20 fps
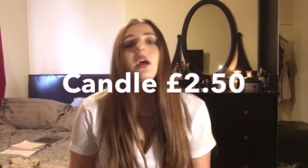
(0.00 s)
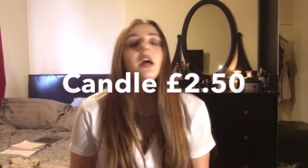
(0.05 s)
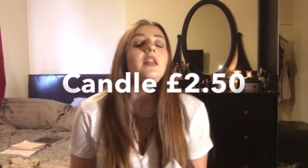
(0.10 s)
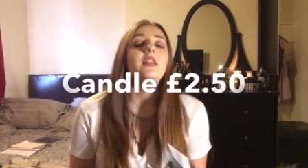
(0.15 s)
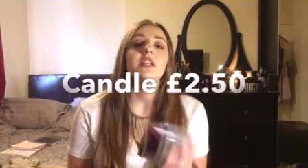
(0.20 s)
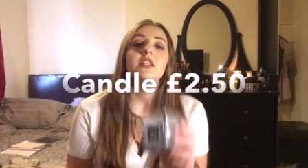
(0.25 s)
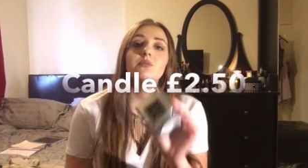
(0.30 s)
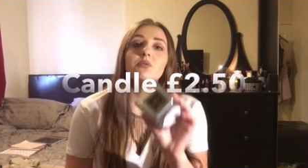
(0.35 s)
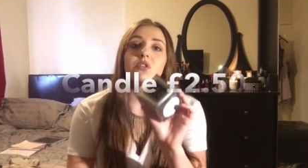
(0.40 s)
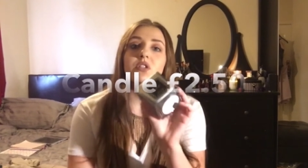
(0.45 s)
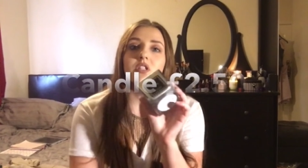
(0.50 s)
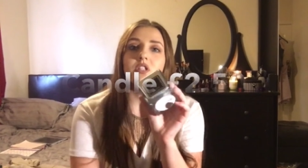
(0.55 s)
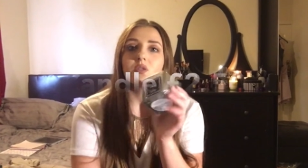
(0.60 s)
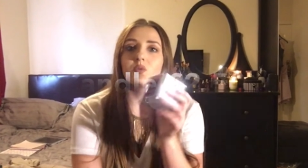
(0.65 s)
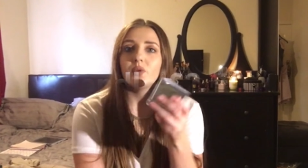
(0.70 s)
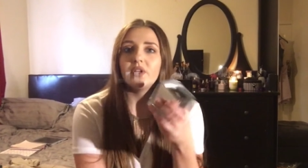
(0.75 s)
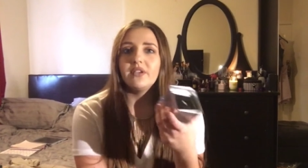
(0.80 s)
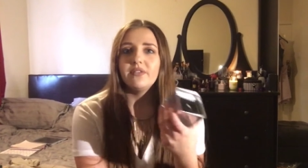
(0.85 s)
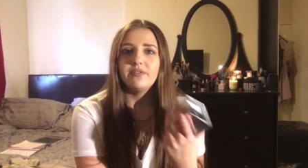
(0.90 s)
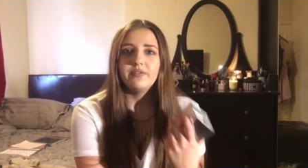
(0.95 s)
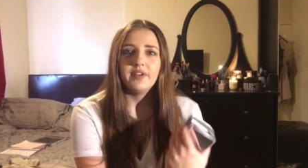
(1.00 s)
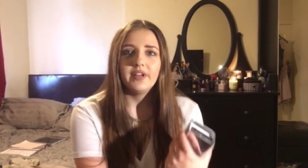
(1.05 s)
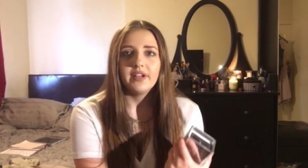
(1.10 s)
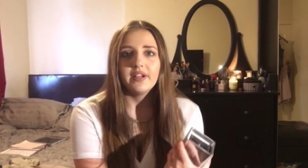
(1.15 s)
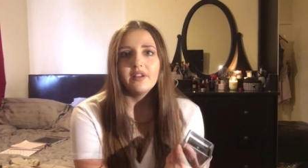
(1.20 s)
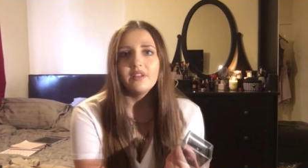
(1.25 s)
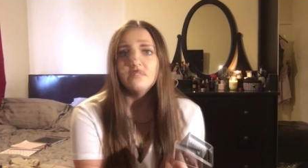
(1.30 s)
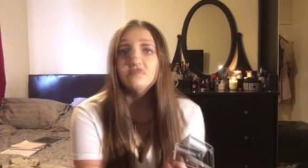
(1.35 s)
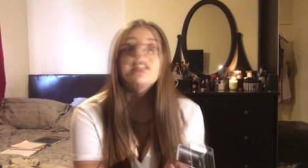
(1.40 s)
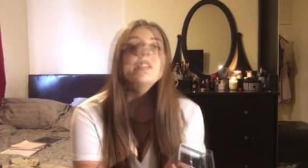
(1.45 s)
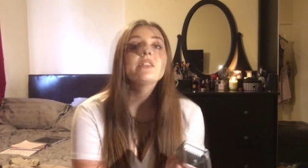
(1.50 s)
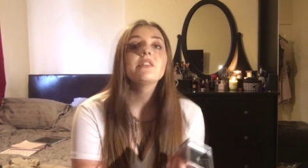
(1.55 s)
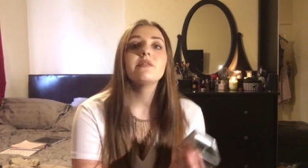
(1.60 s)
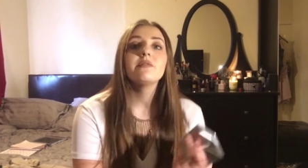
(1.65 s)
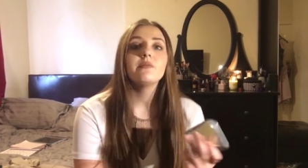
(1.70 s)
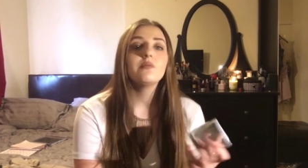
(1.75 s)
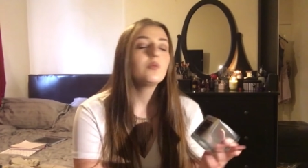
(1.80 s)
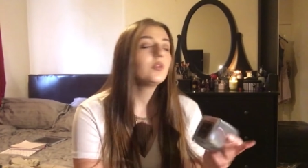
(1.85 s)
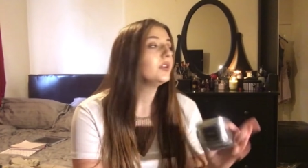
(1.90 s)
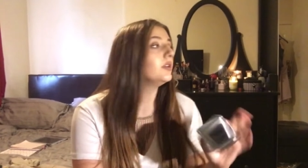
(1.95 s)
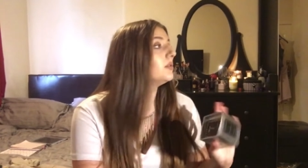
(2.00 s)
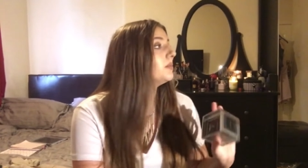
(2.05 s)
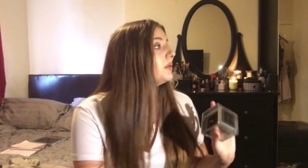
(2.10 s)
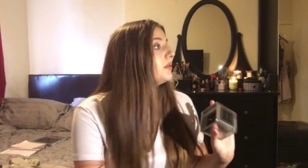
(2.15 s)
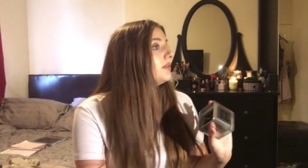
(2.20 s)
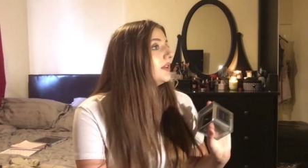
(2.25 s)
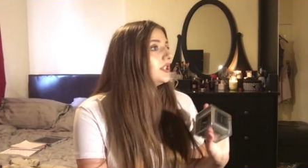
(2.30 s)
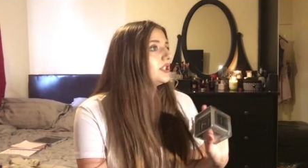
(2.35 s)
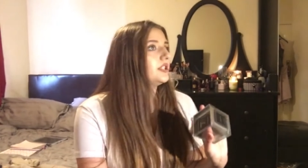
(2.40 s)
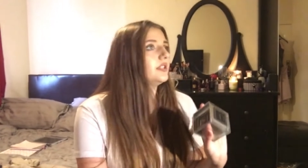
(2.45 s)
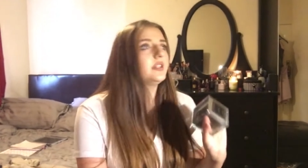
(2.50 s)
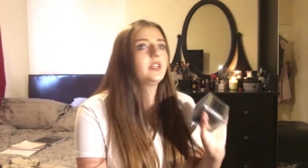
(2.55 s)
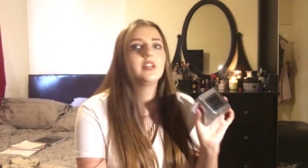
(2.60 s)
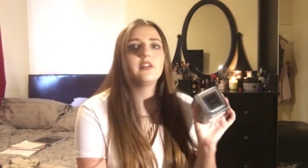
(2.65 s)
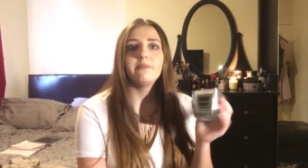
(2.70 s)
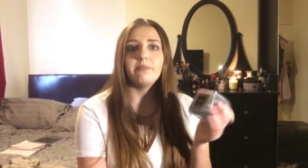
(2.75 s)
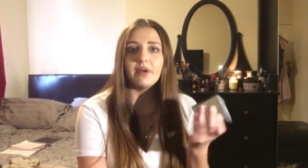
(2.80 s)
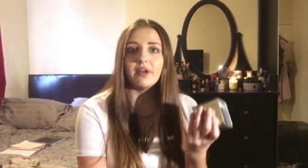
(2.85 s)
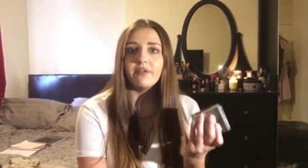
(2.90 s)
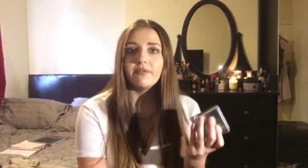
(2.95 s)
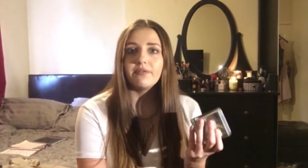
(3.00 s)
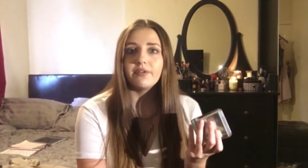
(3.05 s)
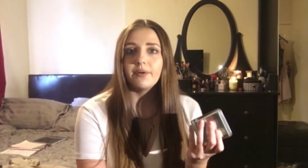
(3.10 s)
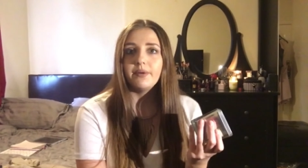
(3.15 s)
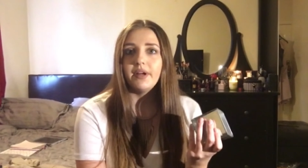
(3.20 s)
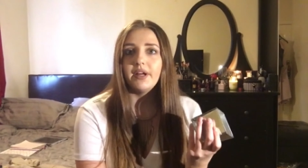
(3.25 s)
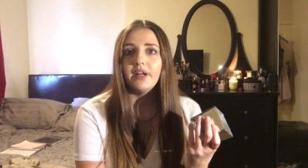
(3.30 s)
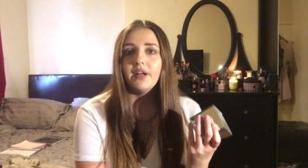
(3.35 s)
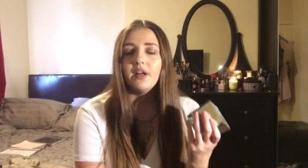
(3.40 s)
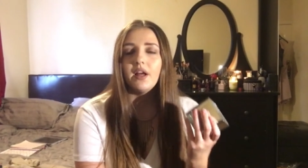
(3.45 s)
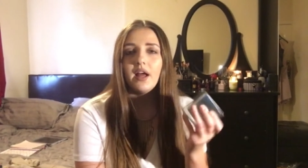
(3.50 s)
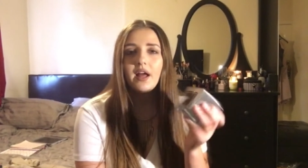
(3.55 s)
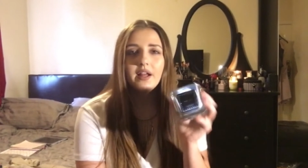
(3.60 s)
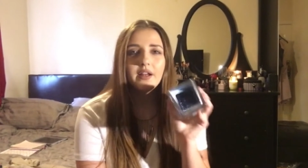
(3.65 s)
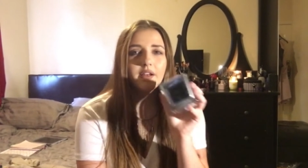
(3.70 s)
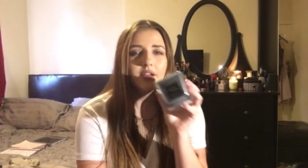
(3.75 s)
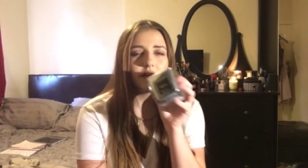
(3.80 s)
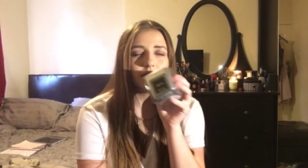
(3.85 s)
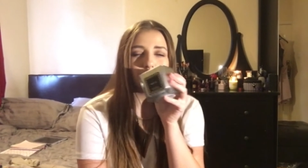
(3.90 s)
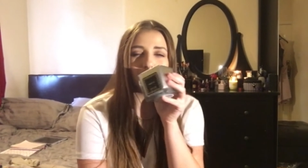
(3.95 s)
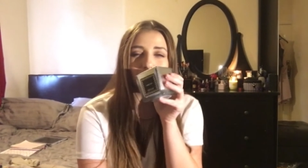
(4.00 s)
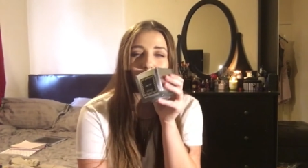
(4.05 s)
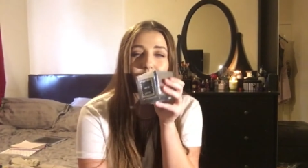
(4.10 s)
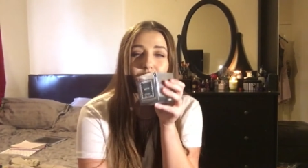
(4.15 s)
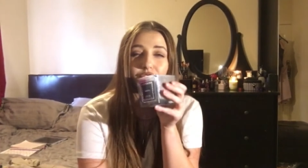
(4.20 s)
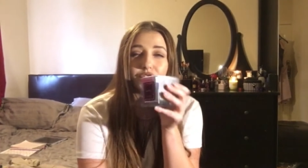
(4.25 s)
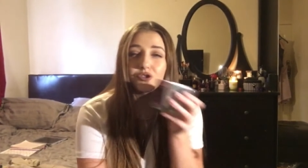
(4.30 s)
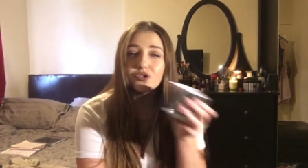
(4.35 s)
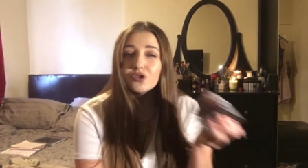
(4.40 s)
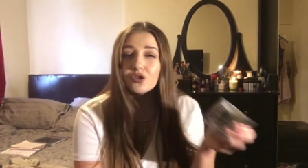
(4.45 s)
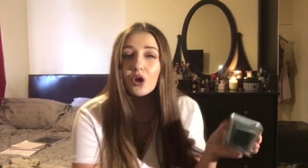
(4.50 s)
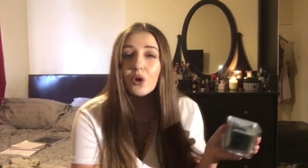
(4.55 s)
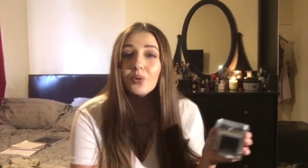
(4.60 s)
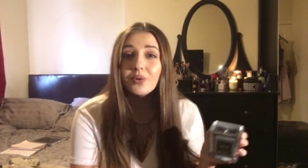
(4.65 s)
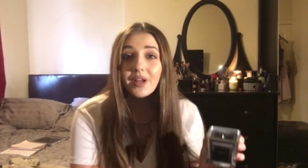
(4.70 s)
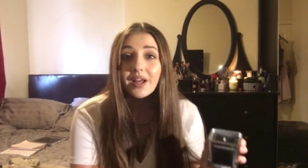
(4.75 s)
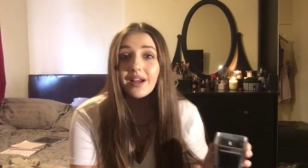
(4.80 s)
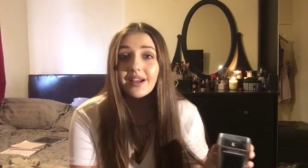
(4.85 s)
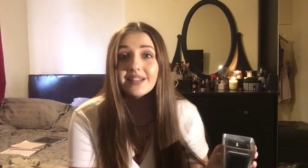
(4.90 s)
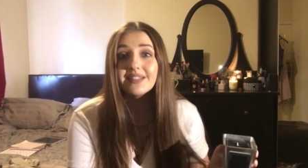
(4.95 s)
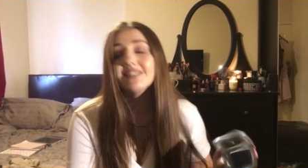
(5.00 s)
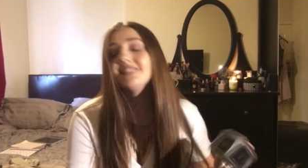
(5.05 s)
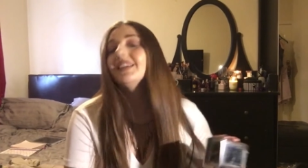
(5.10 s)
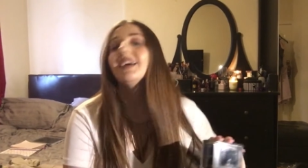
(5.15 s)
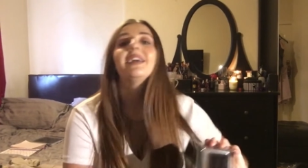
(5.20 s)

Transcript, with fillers: and this one's sweet fig. I picked the one up originally and I burnt through it and it's so nice.